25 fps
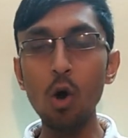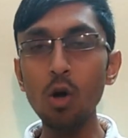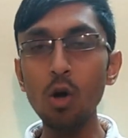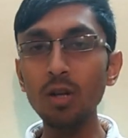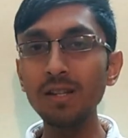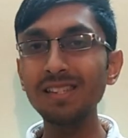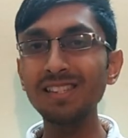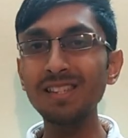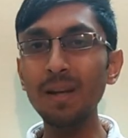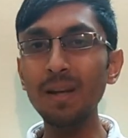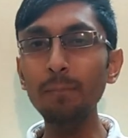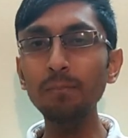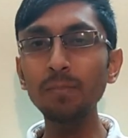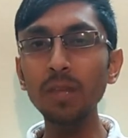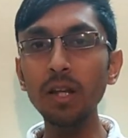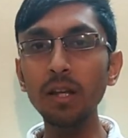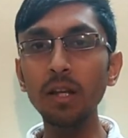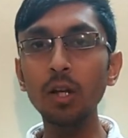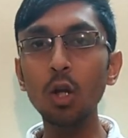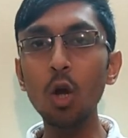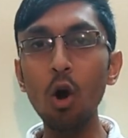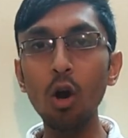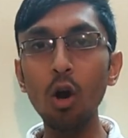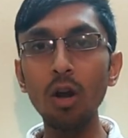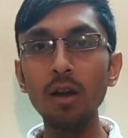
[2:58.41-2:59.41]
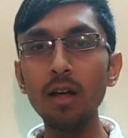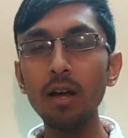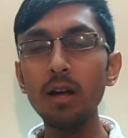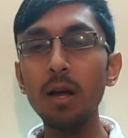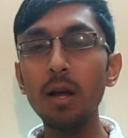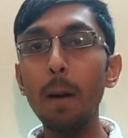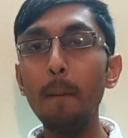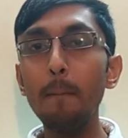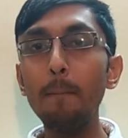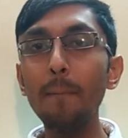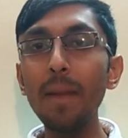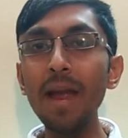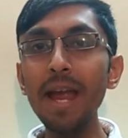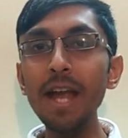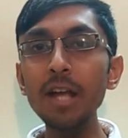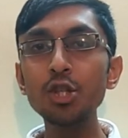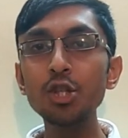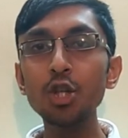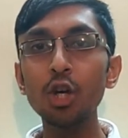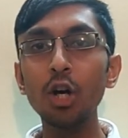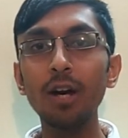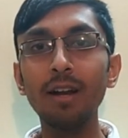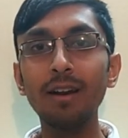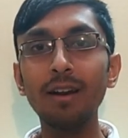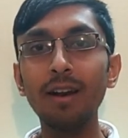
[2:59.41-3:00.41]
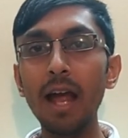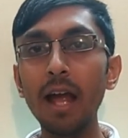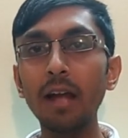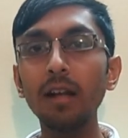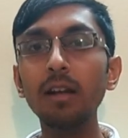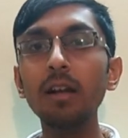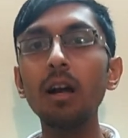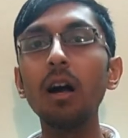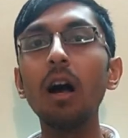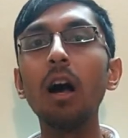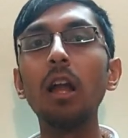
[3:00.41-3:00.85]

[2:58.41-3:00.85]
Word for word: on something called PageRank